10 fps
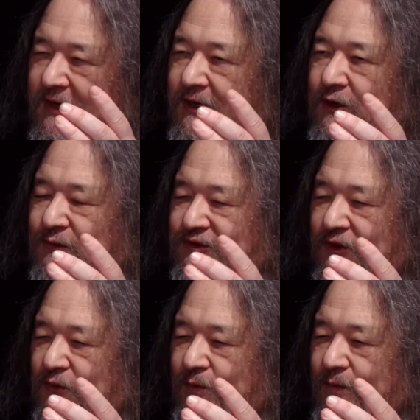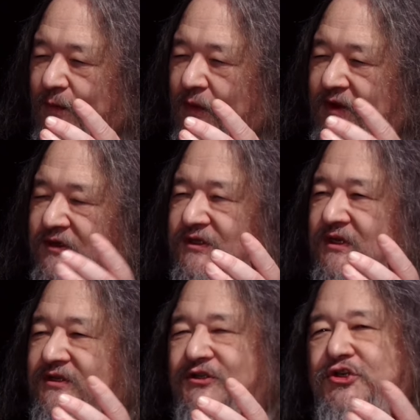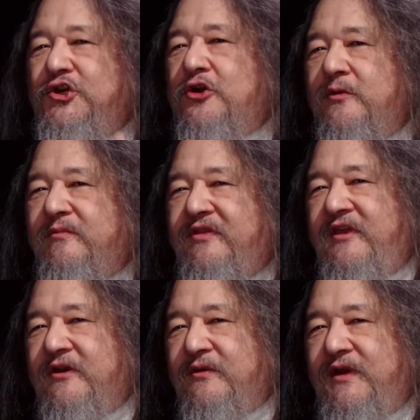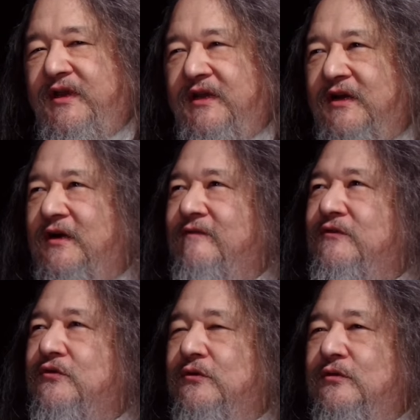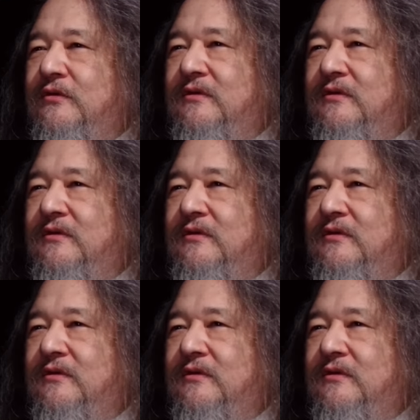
you know, so there's this germ theory of truth.